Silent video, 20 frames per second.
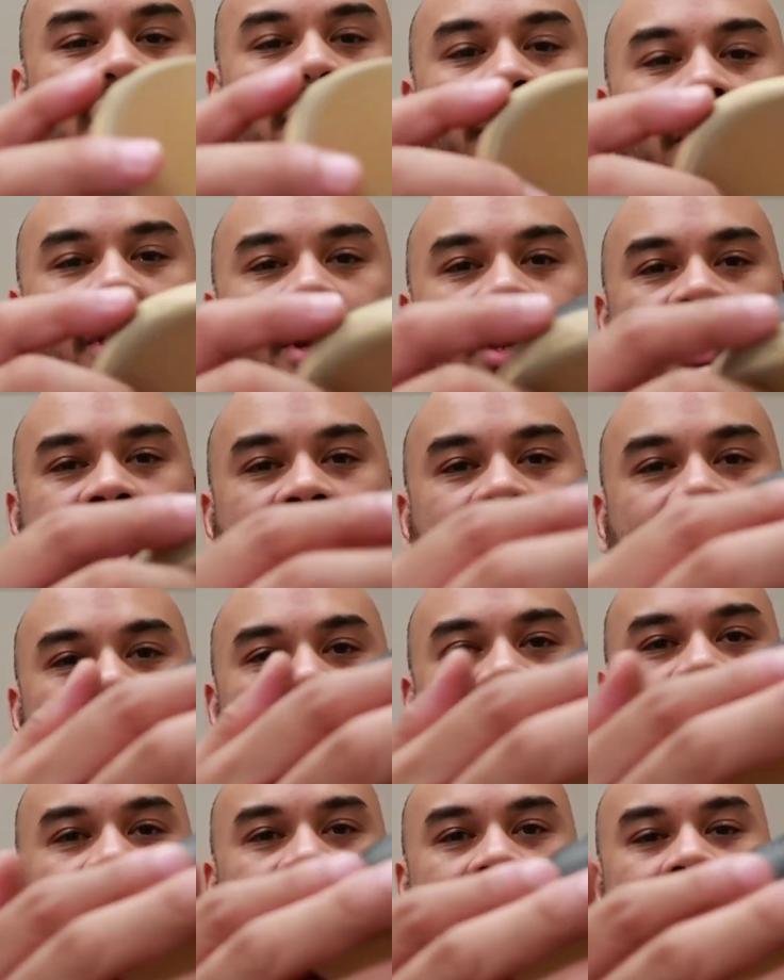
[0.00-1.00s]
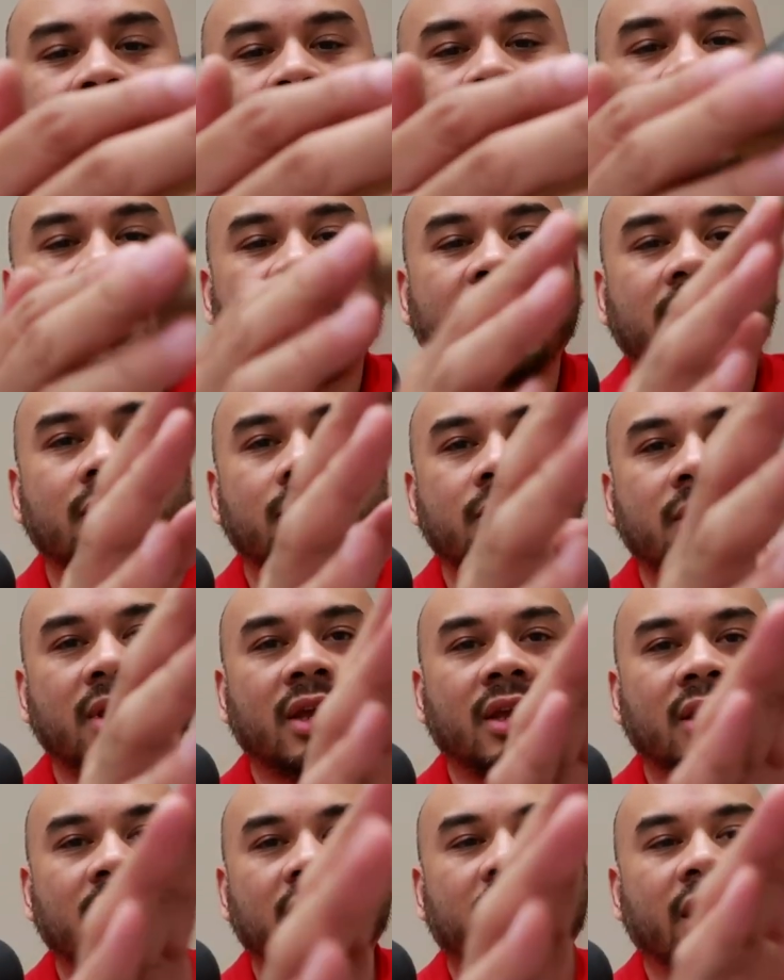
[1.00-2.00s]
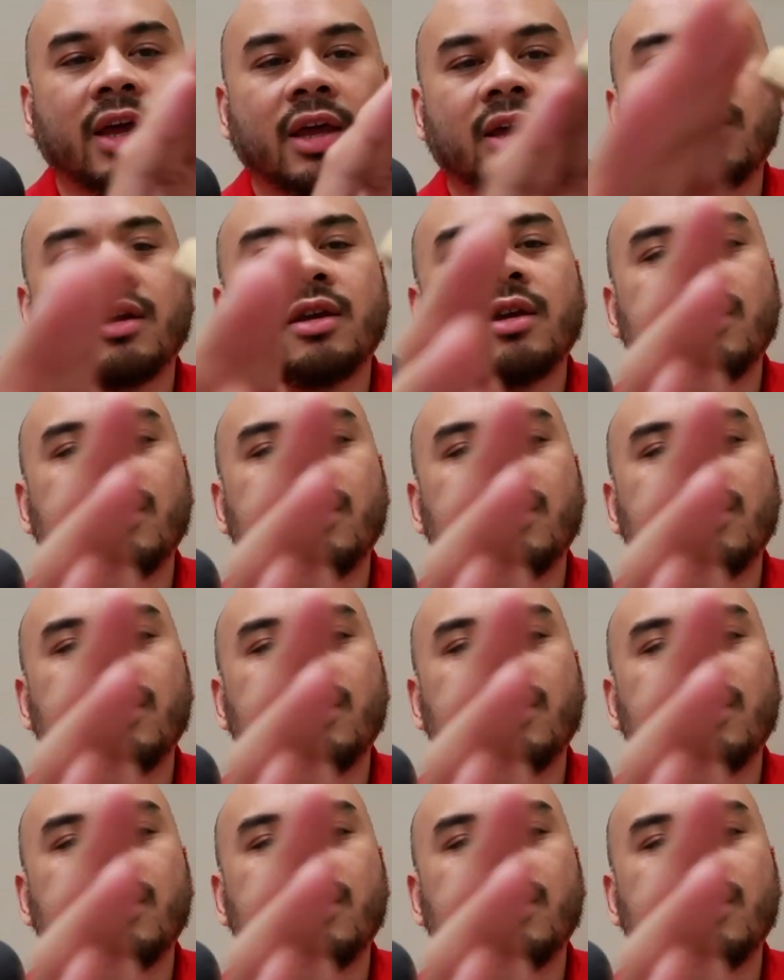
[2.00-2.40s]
is because this might be like